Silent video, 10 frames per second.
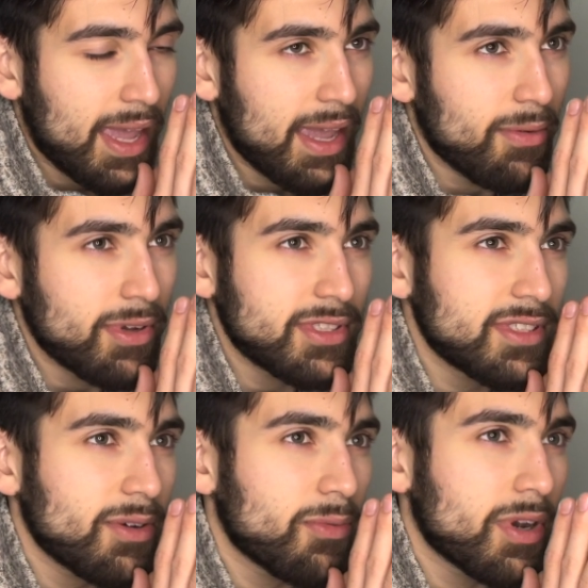what's
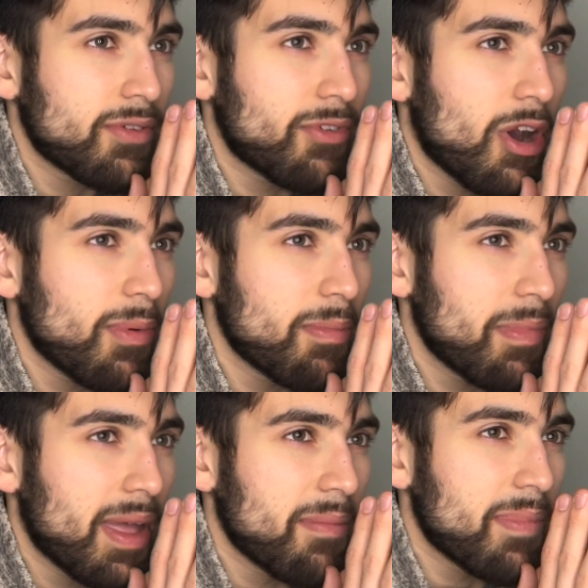the one Roman
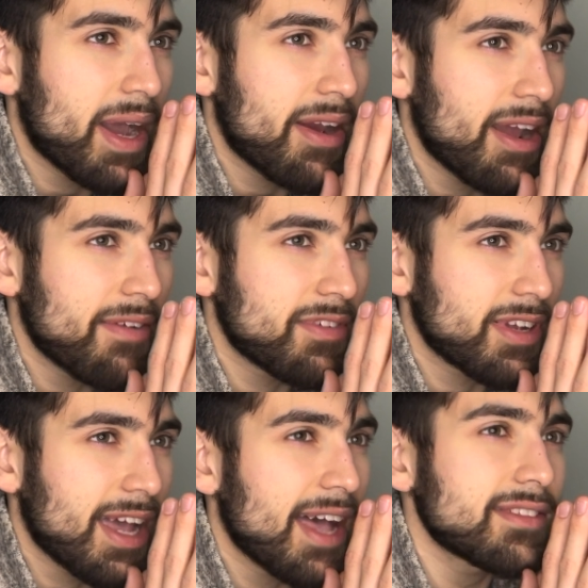empire after
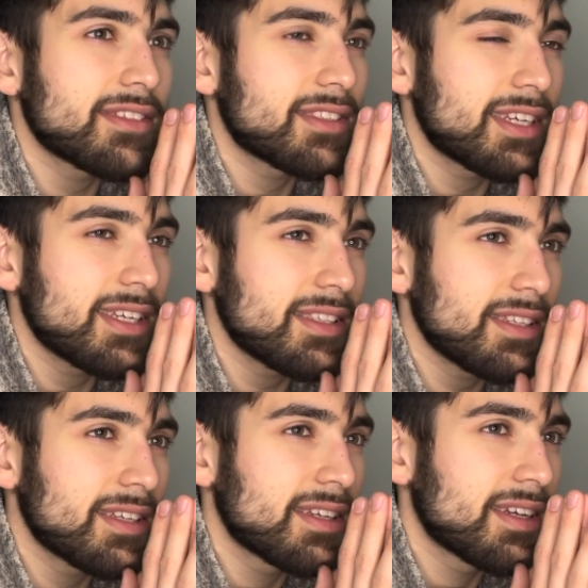Constantine?
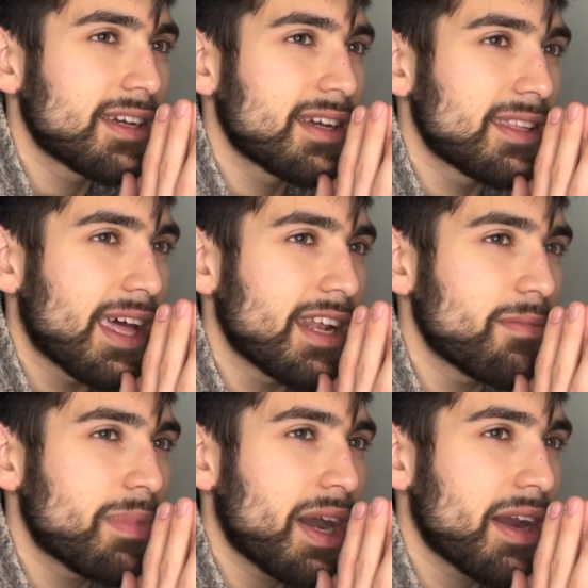That
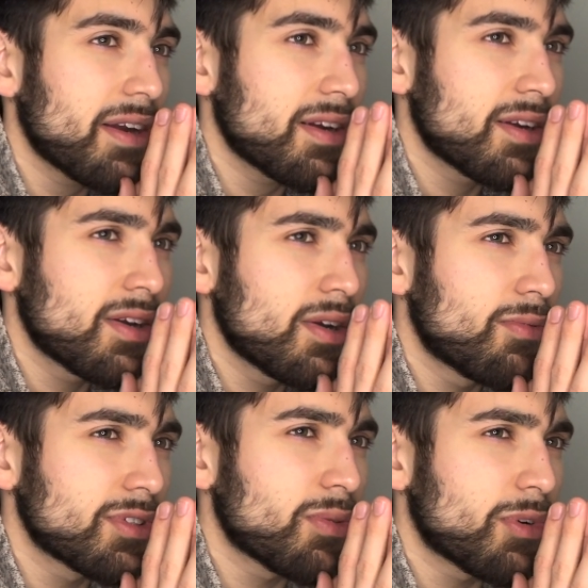empire?
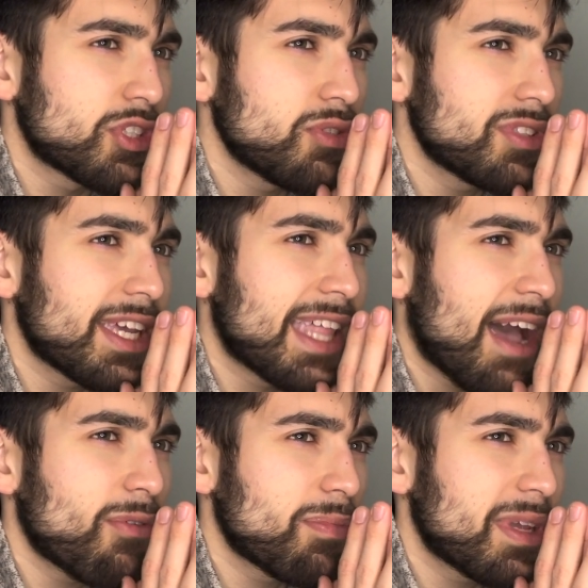Would you say
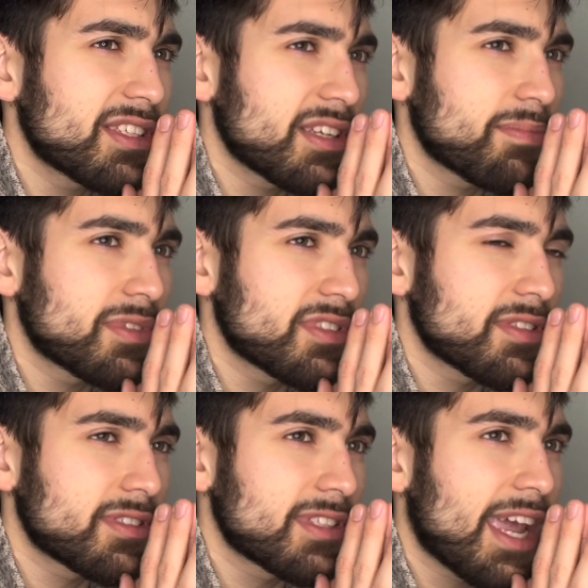that would be
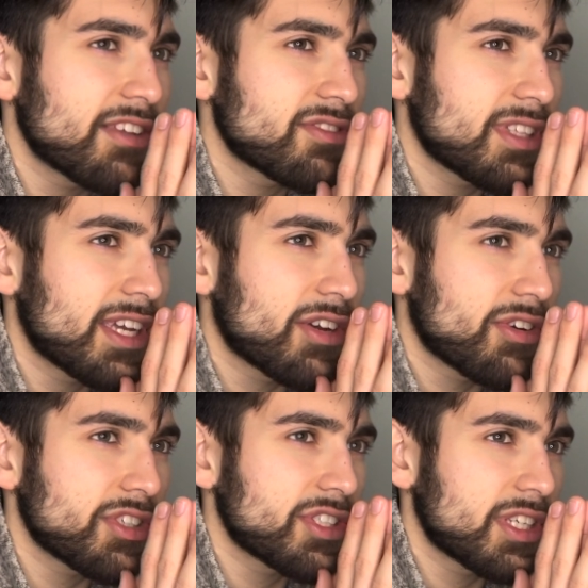substantially a
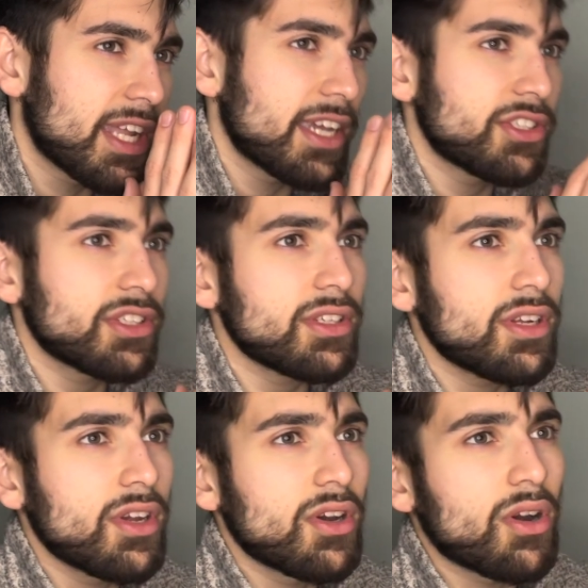Christian nation?
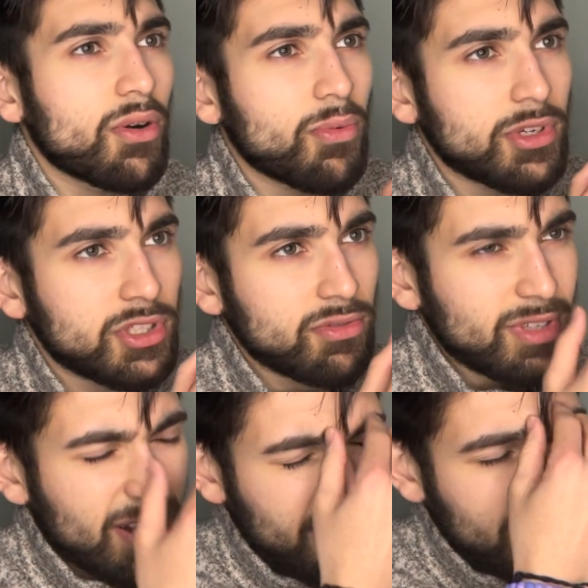Or would you
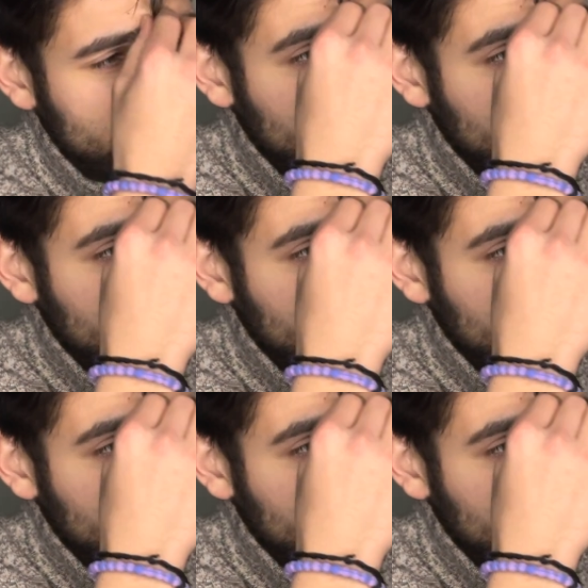do